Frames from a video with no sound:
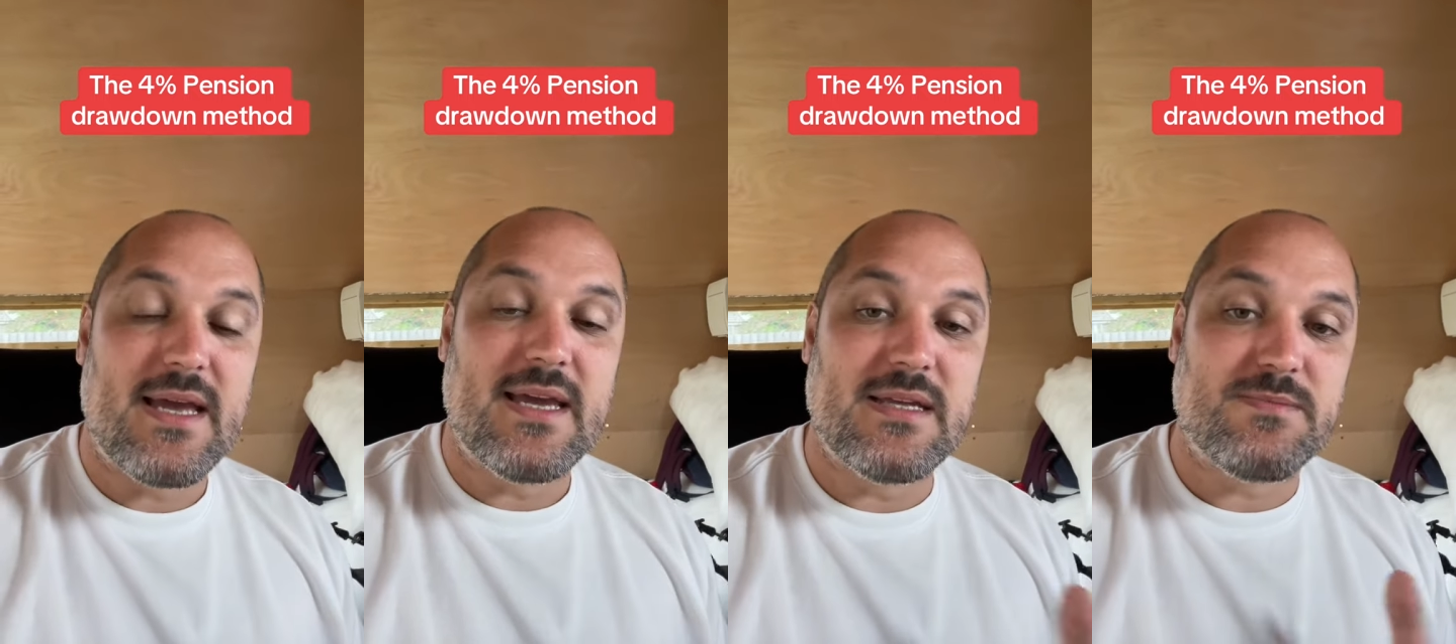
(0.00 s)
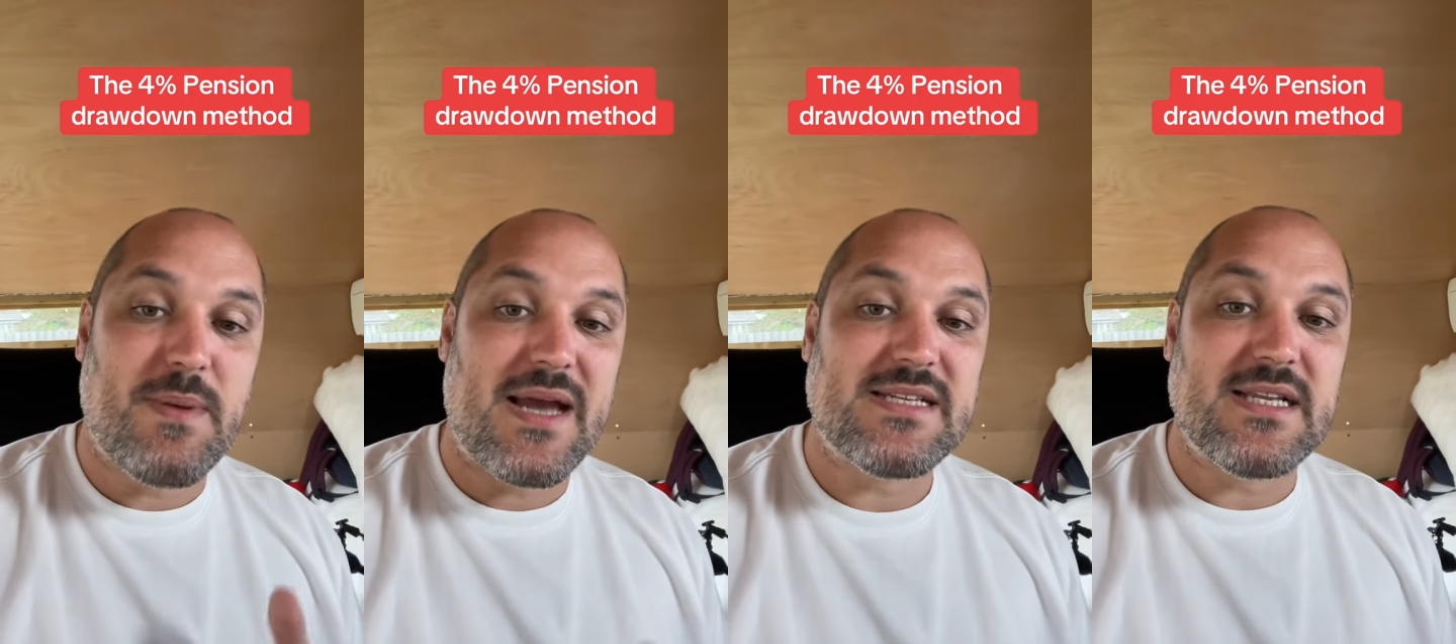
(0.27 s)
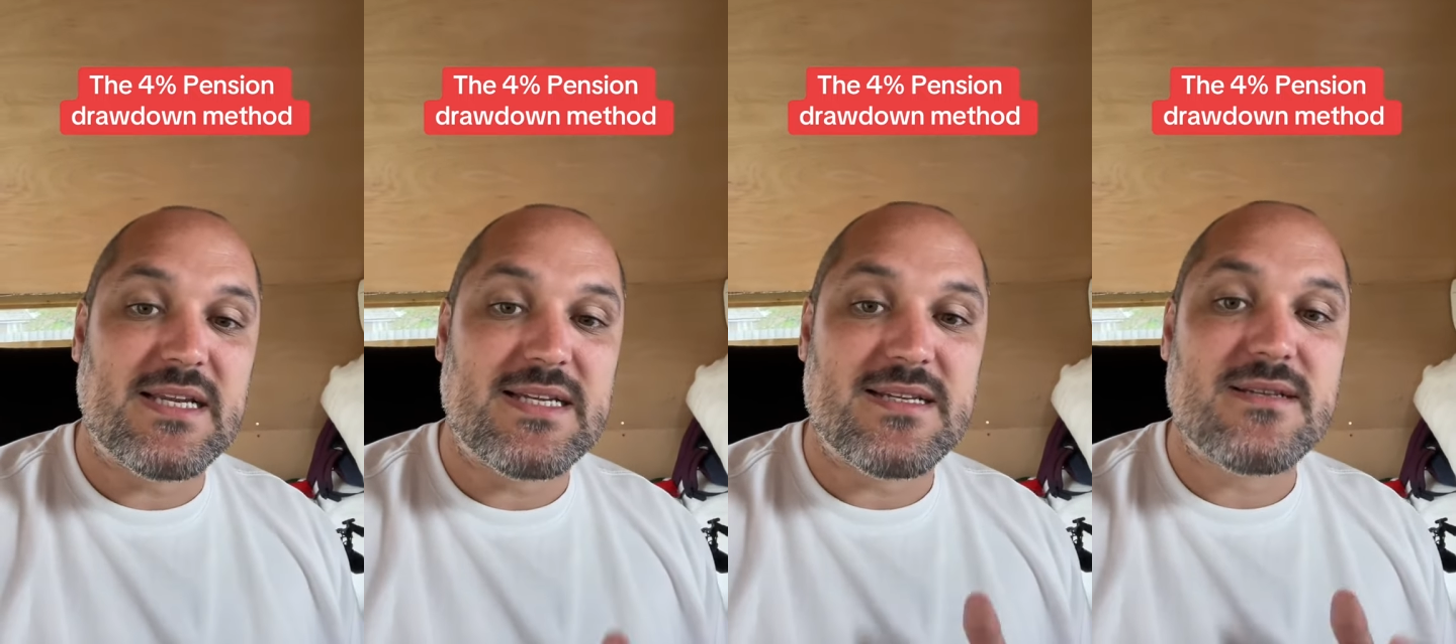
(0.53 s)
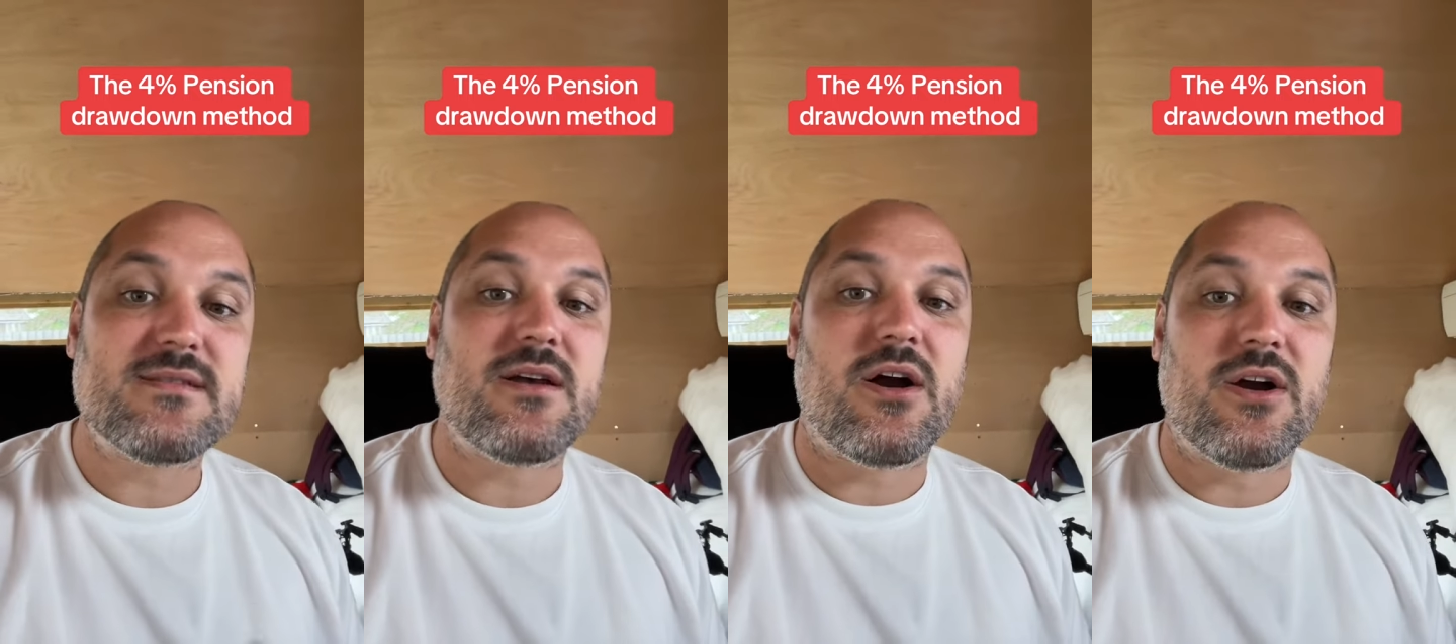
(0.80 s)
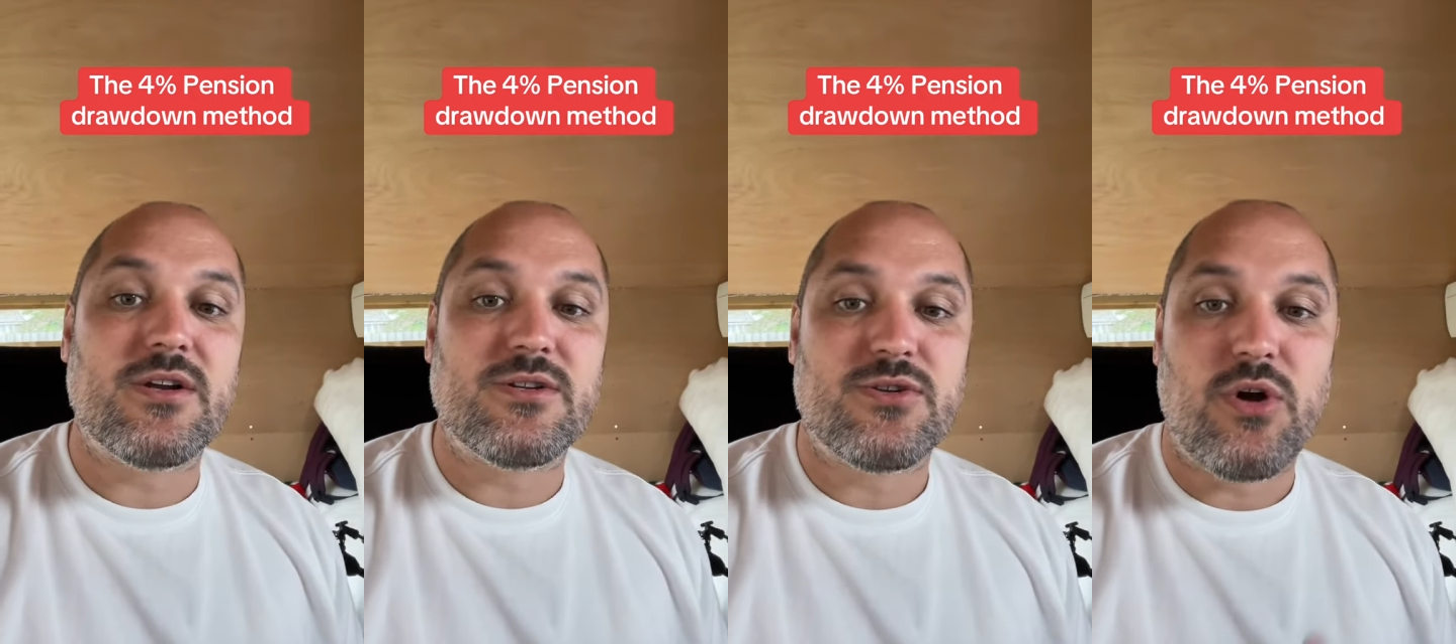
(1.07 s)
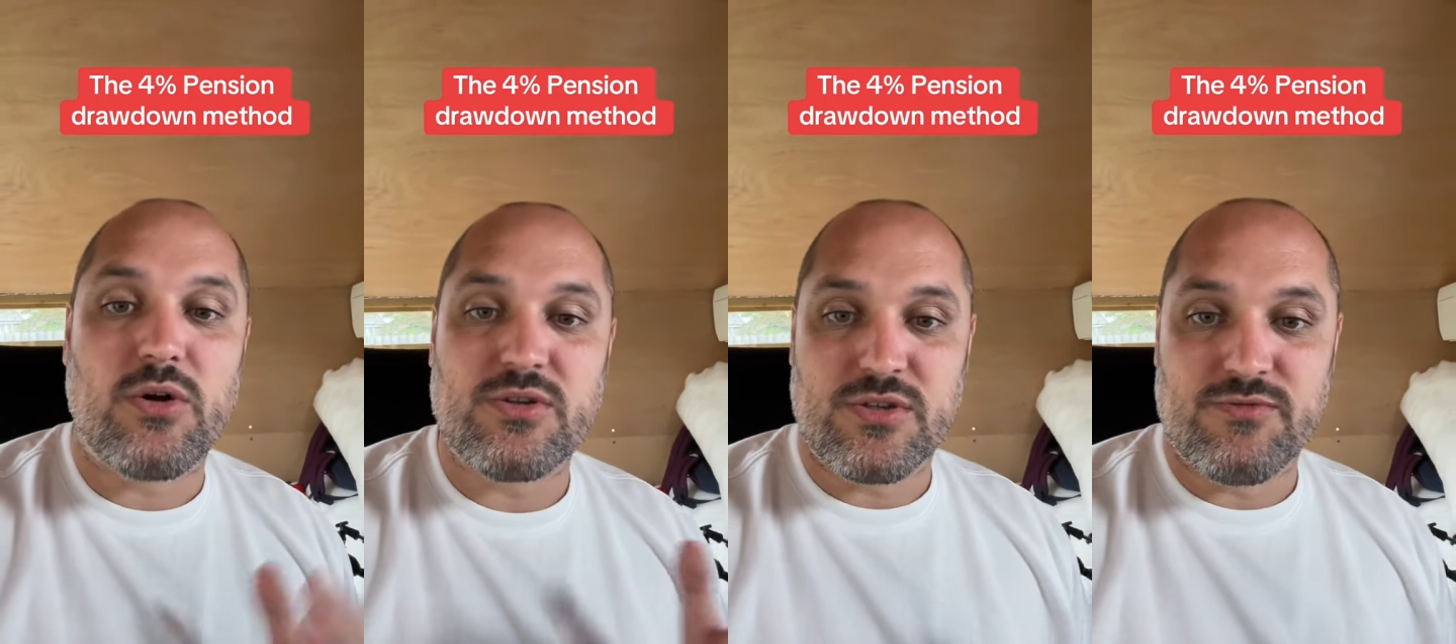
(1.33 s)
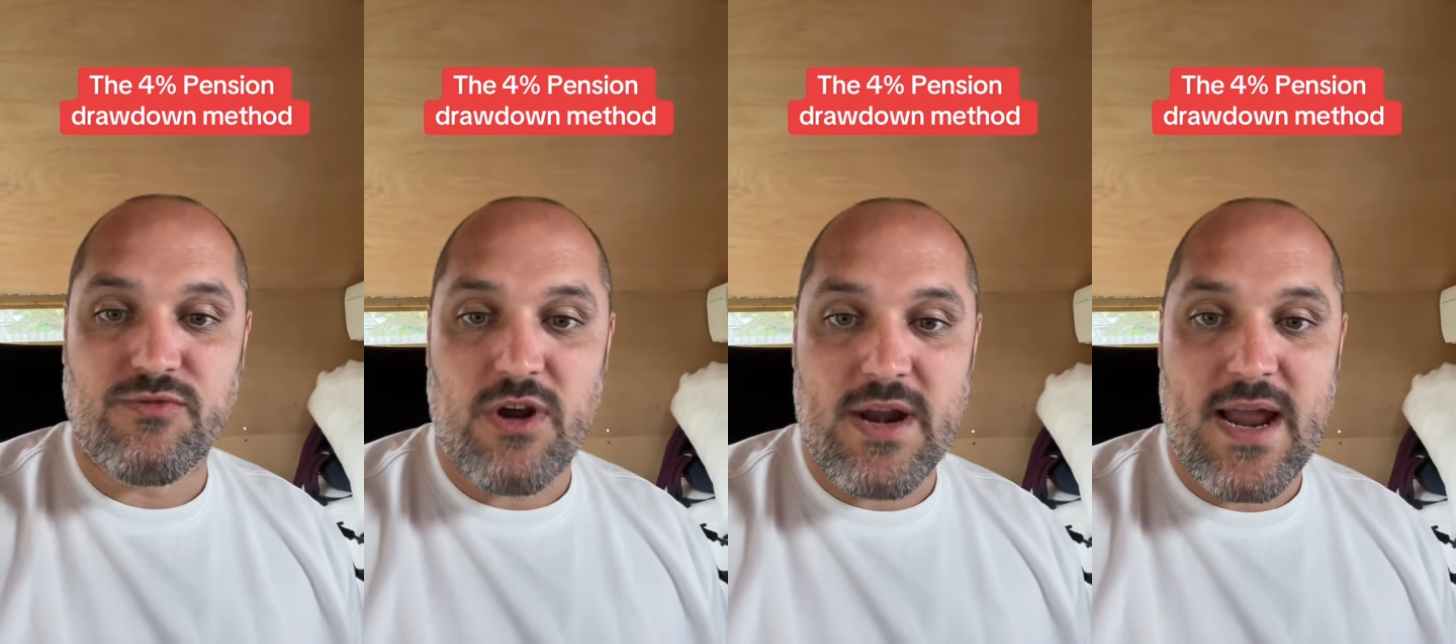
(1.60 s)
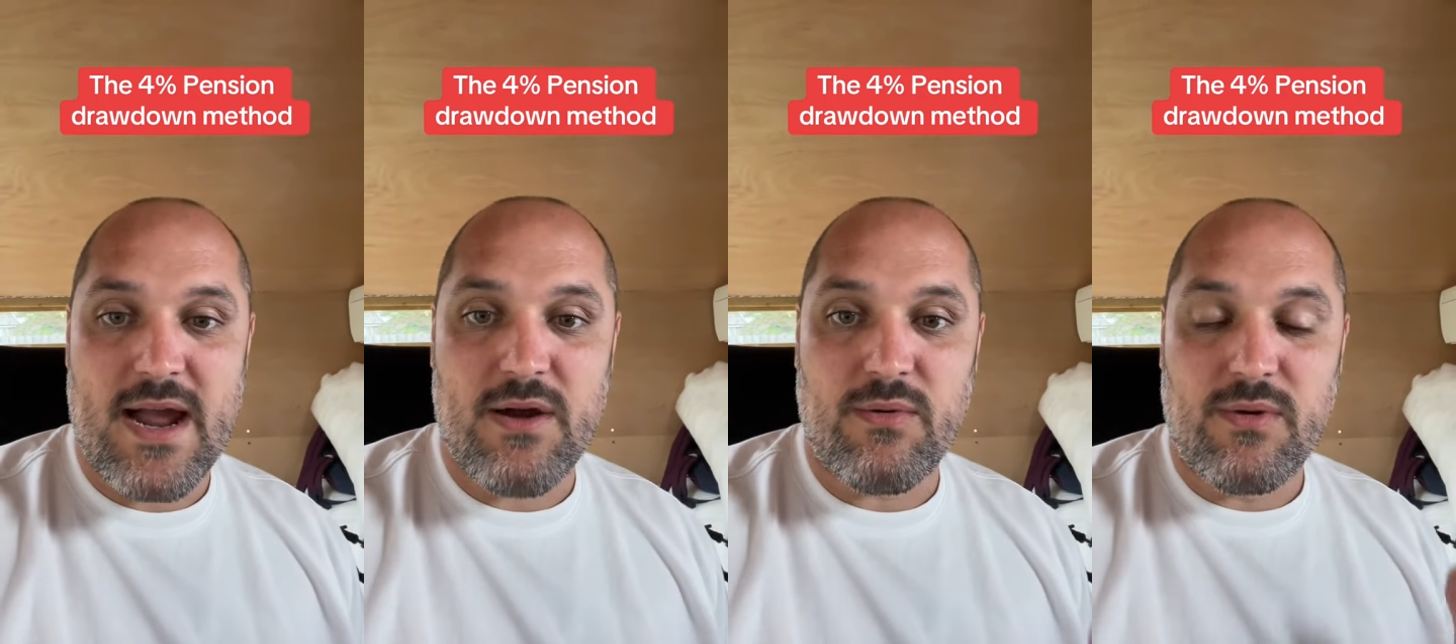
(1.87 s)
it's basically designed not to run
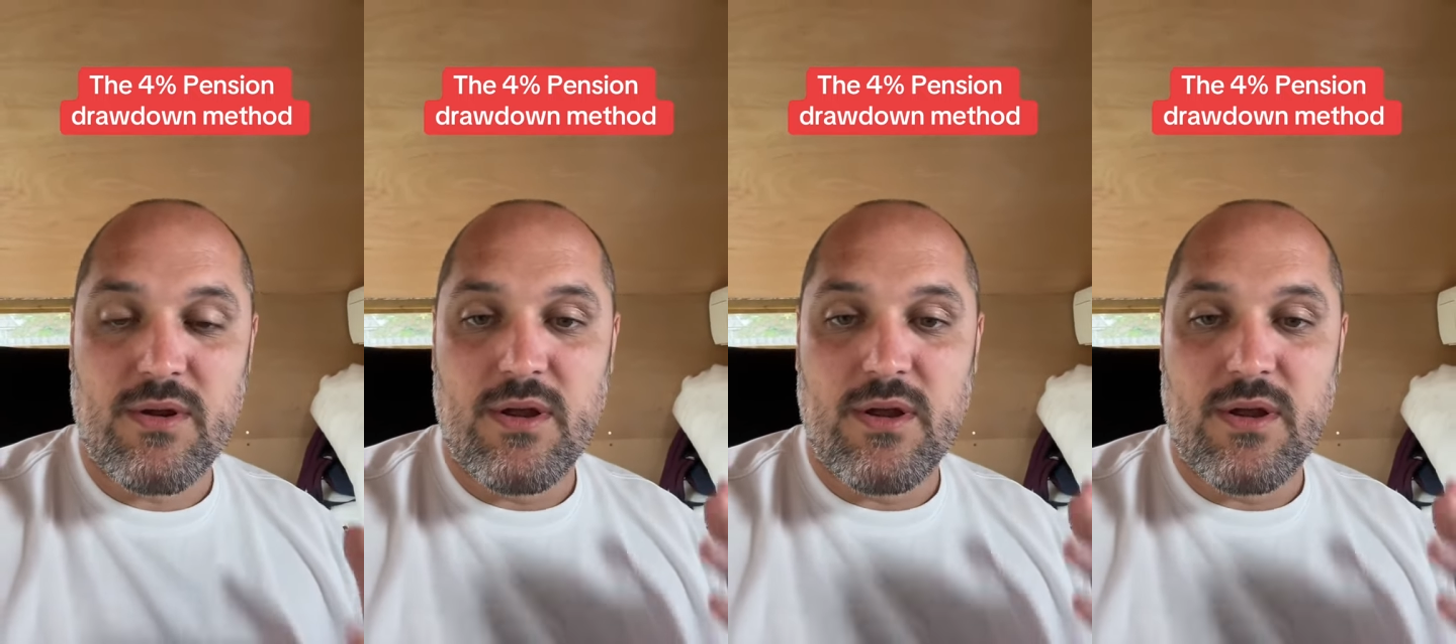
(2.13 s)
out